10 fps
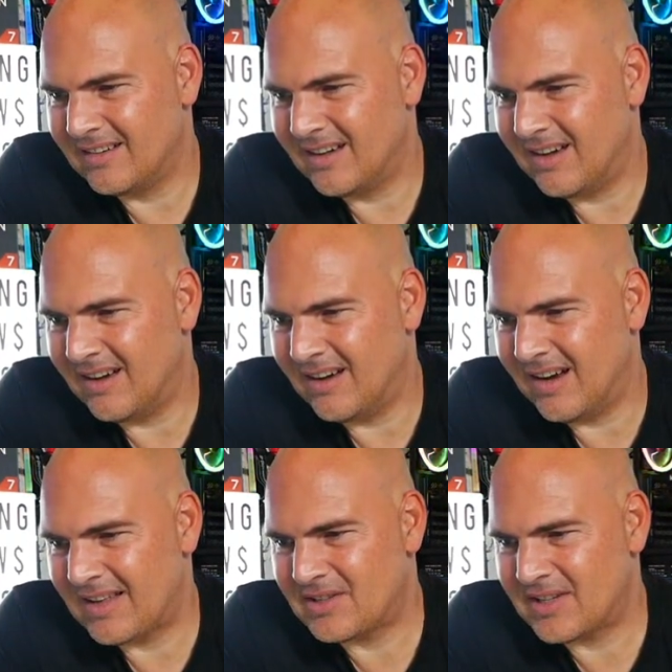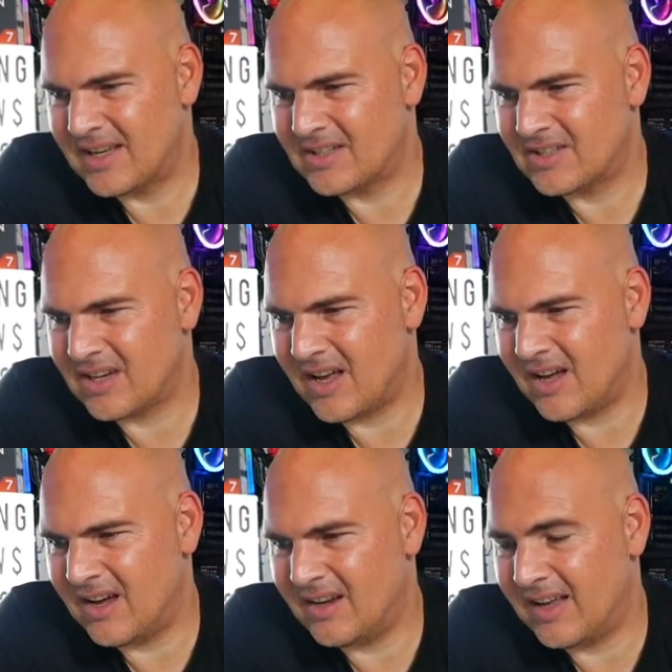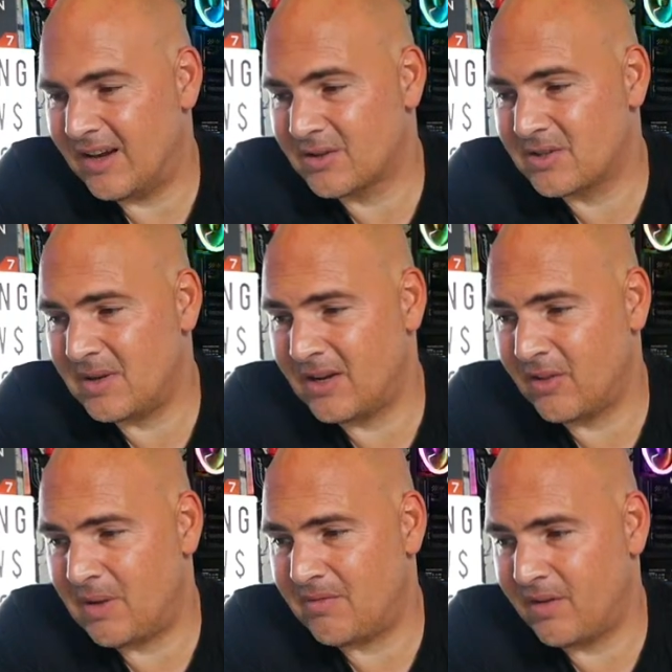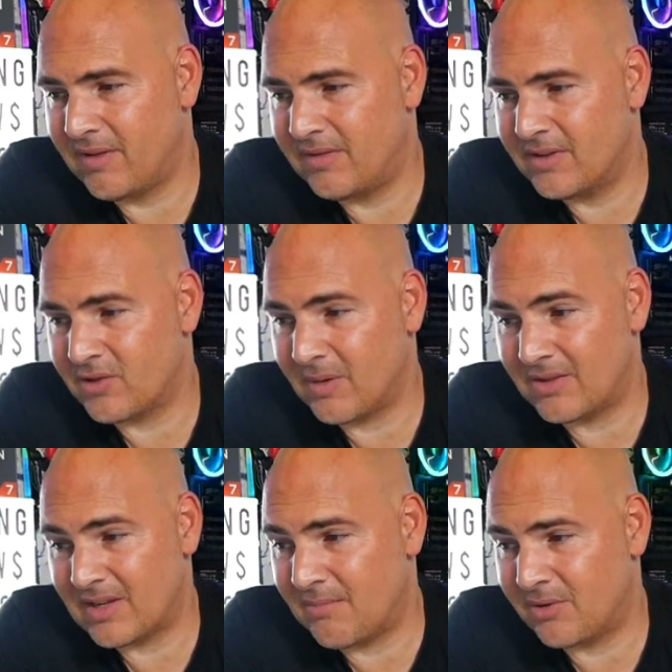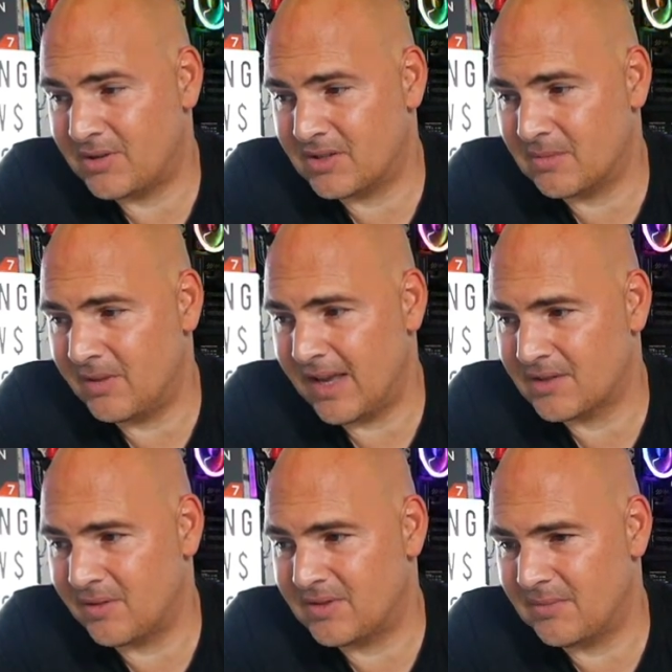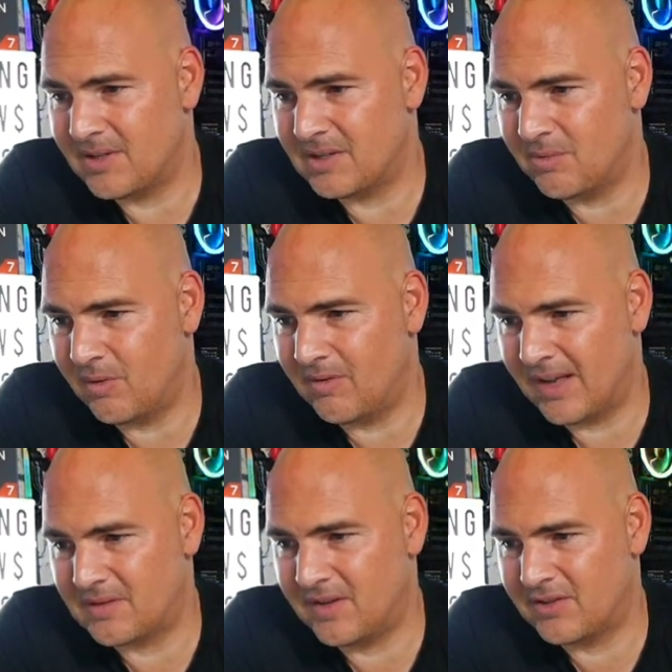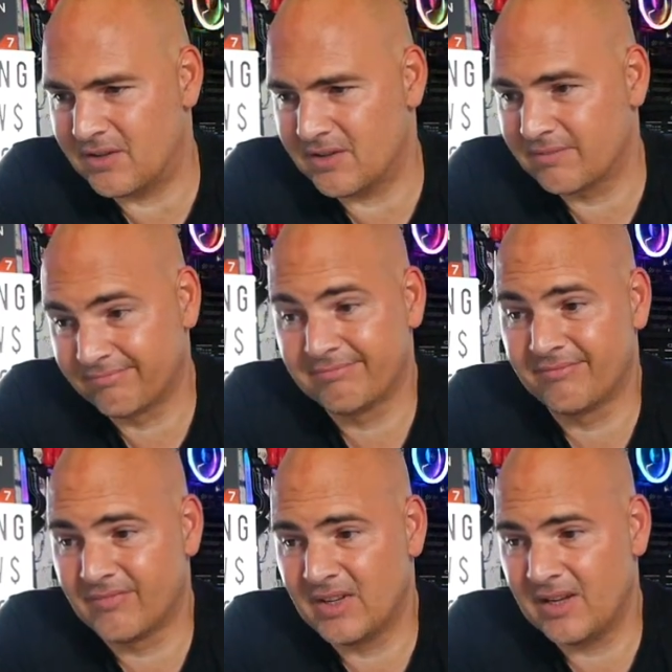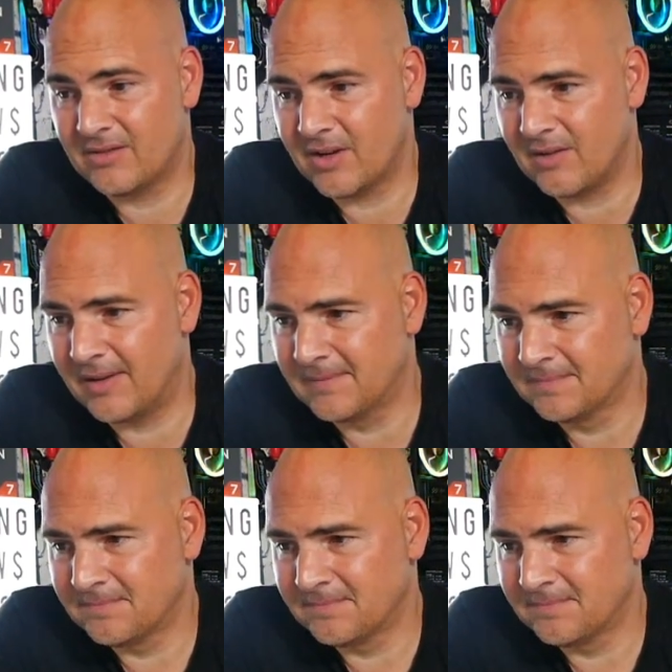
Aletta says, yeah, it looks to me like the B550s are about the same price as some of the X570s, but with less features. Yeah, totally.